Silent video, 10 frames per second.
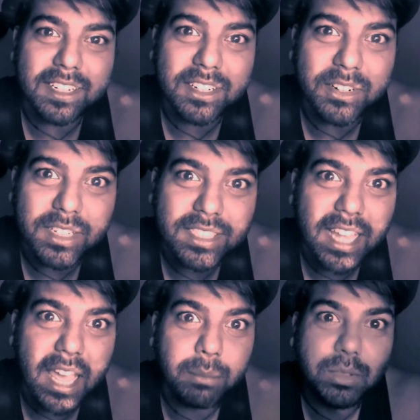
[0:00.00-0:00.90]
Chris
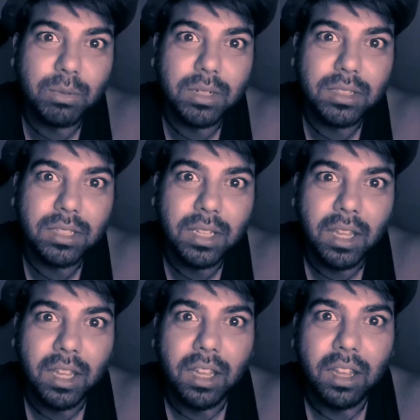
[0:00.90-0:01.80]
Hemsworth,
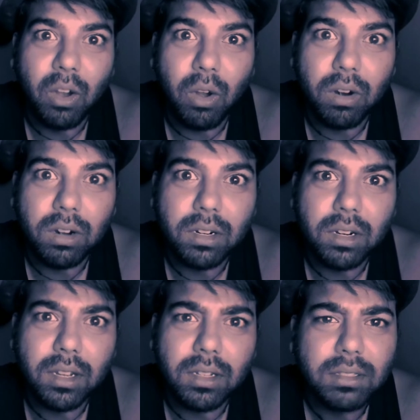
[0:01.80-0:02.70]

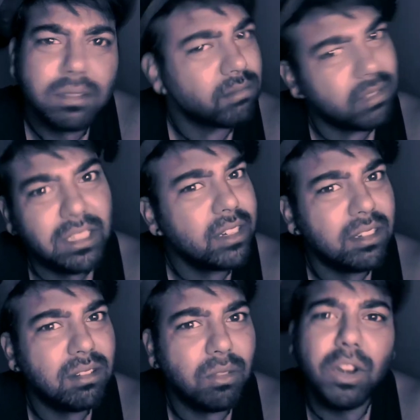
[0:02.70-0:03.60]
or is it
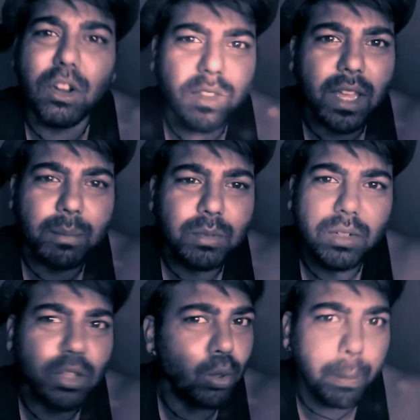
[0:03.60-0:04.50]
one of the
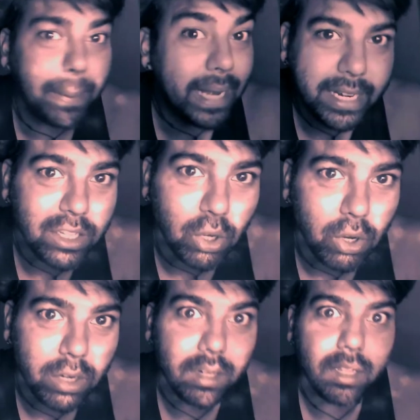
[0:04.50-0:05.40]
Hemsworth who played
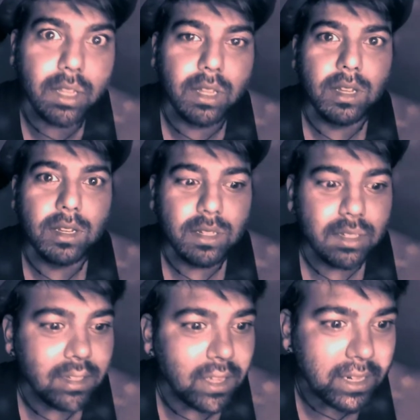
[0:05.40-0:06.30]
Thor?
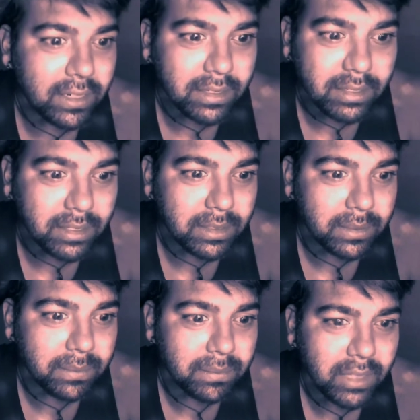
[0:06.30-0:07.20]
And
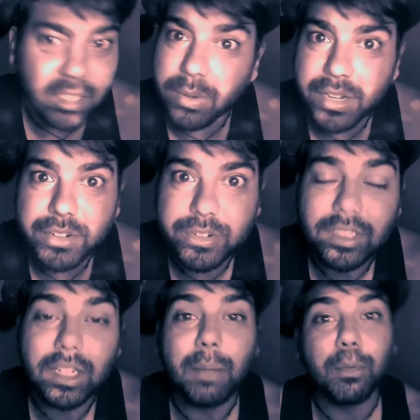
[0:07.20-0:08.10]
it's very
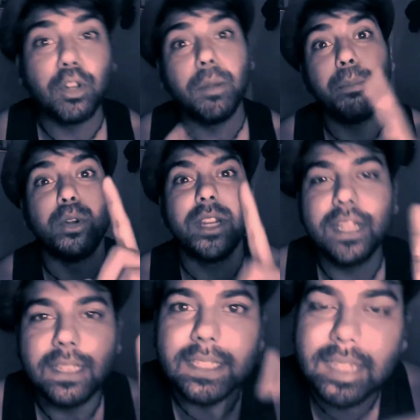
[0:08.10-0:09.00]
interesting. I'm gonna put it
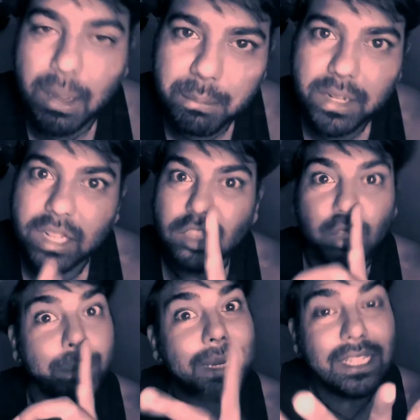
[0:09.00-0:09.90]
in the thumbnail,
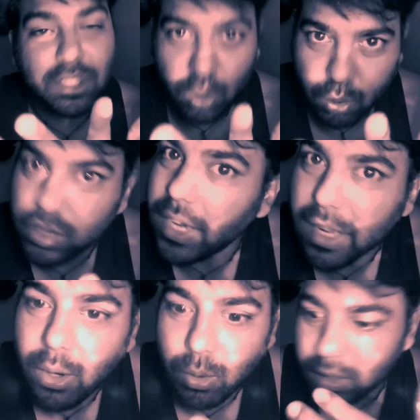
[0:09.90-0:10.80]
so please do
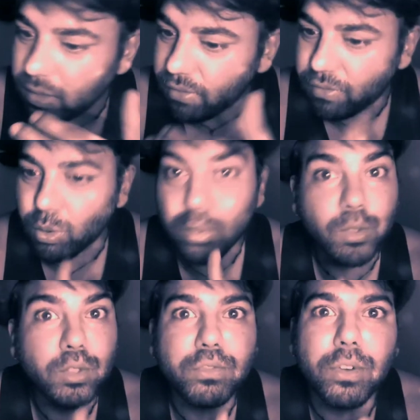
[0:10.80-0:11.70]
check out the
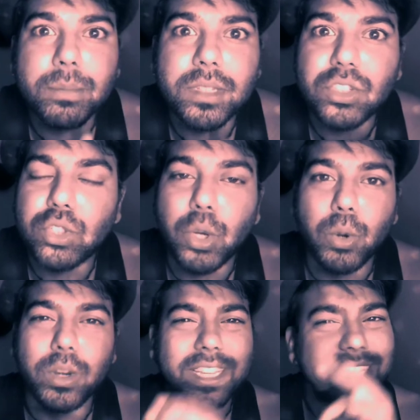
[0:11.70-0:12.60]
photos from the
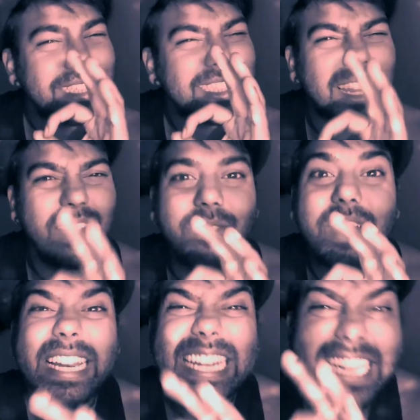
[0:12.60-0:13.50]
story. It's a
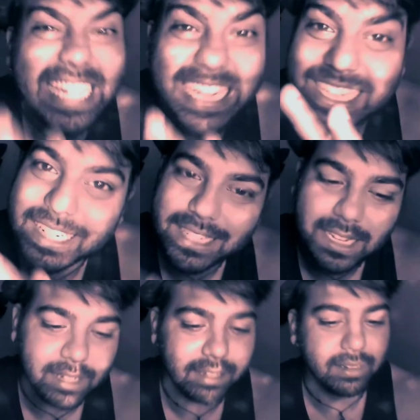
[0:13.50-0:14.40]
very neatly
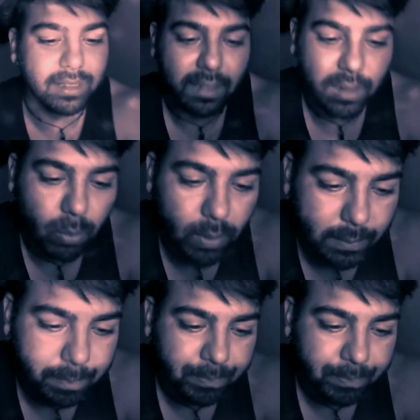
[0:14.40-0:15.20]
done one.